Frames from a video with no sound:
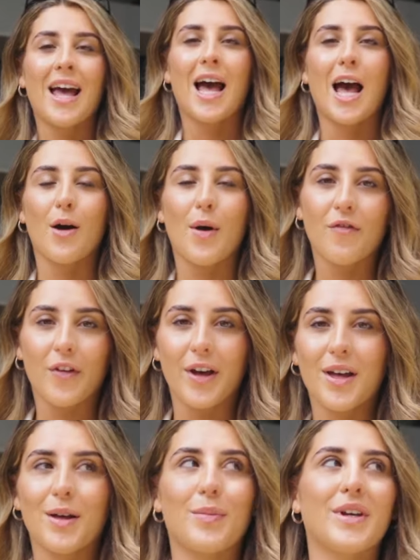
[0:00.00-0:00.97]

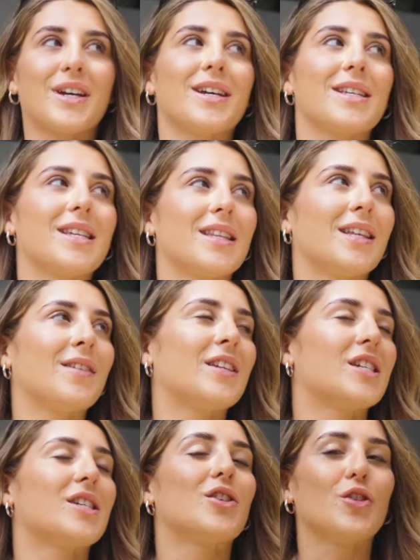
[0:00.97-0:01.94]
However, because this
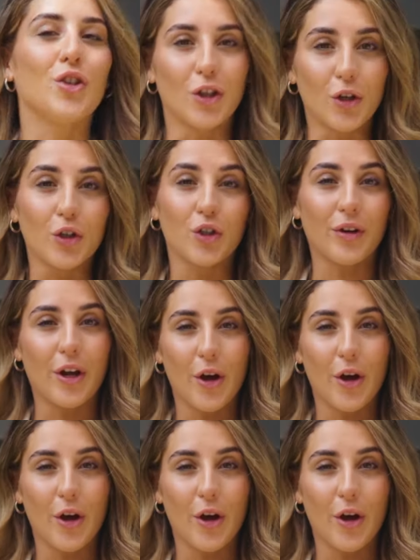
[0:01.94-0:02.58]
is such a luxury